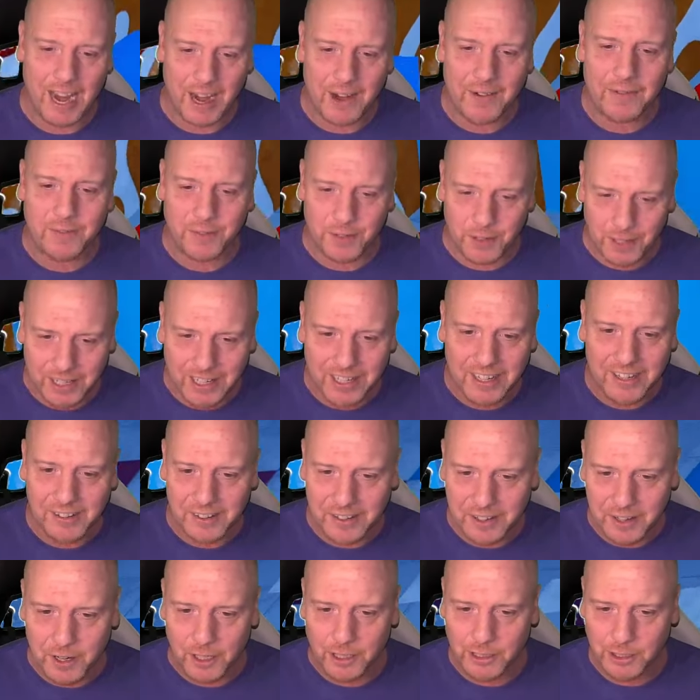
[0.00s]
for
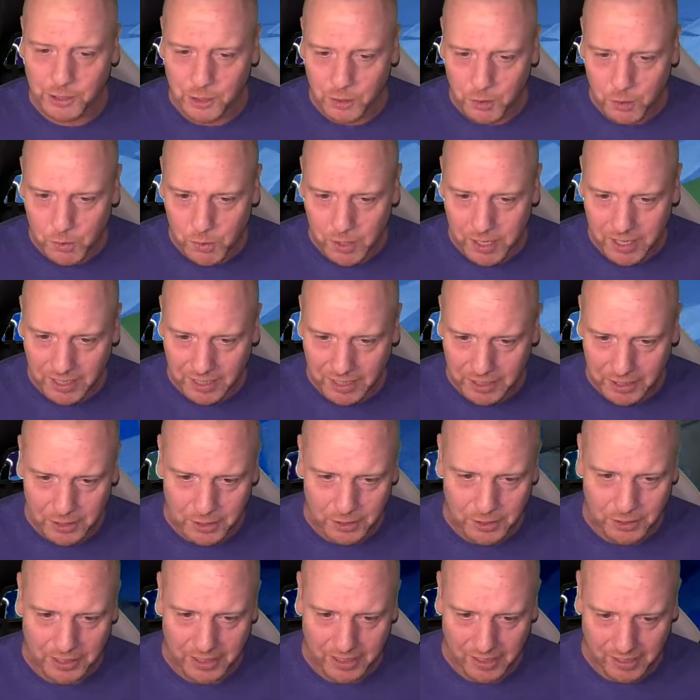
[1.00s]
killing her so quickly
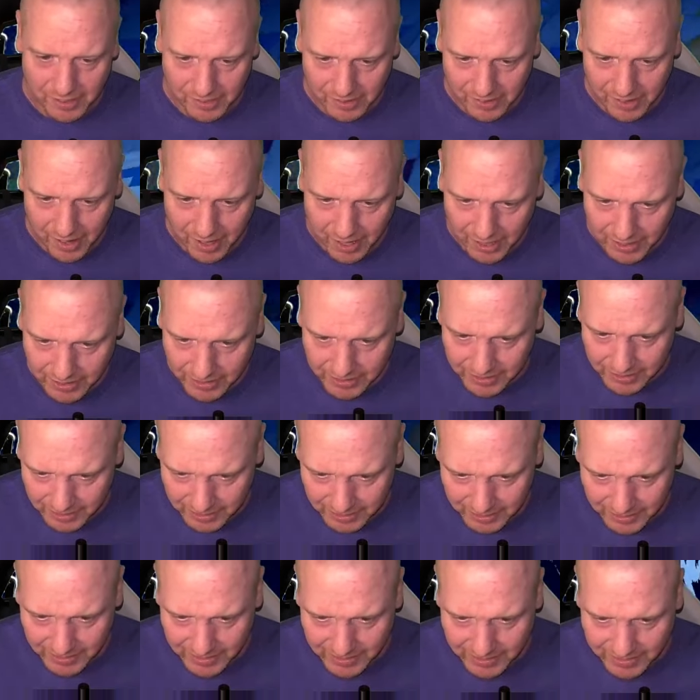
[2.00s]
earlier, you guys.
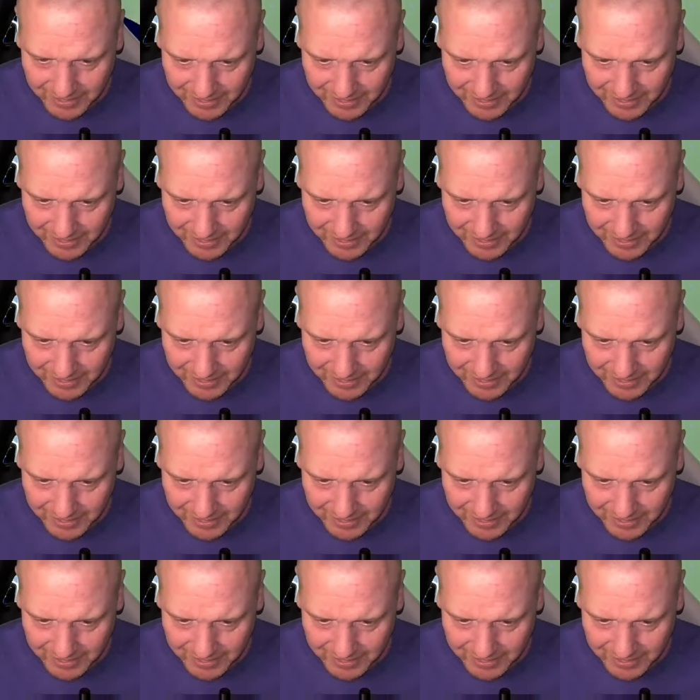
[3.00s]
This is...